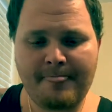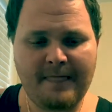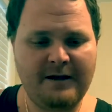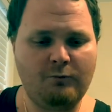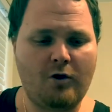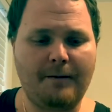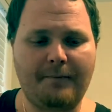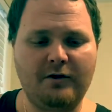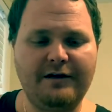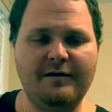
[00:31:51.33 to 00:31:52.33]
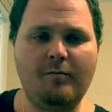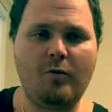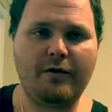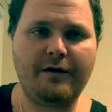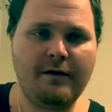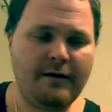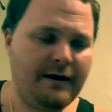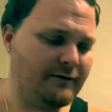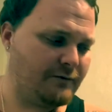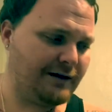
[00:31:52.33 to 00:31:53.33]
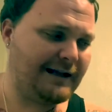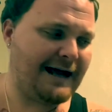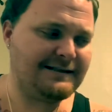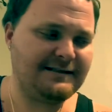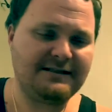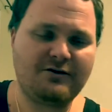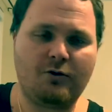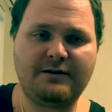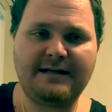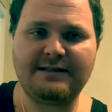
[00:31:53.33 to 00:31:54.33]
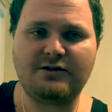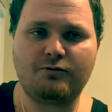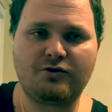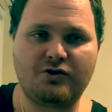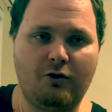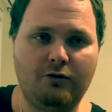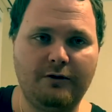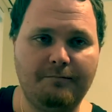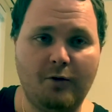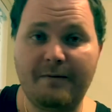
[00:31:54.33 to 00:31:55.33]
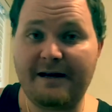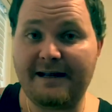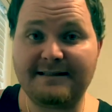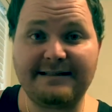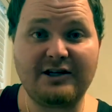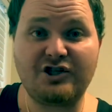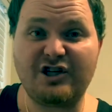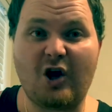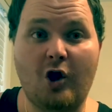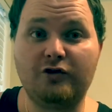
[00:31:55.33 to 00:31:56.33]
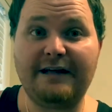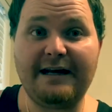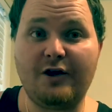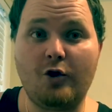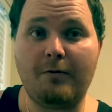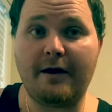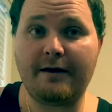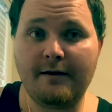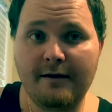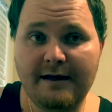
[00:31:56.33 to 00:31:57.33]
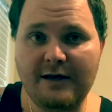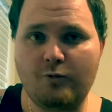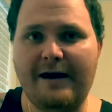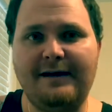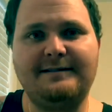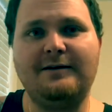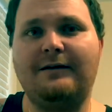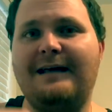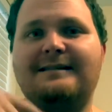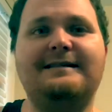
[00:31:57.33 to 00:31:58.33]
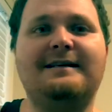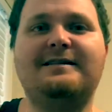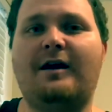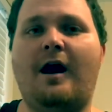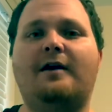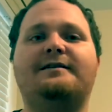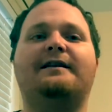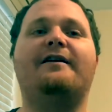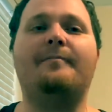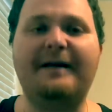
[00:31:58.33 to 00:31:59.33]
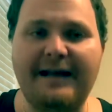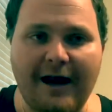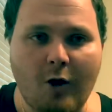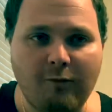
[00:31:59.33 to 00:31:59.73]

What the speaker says: and realizes his Cortezes were stolen. Boom, he didn't say shit all day to nobody. He waited until like 6 o'clock till everybody got off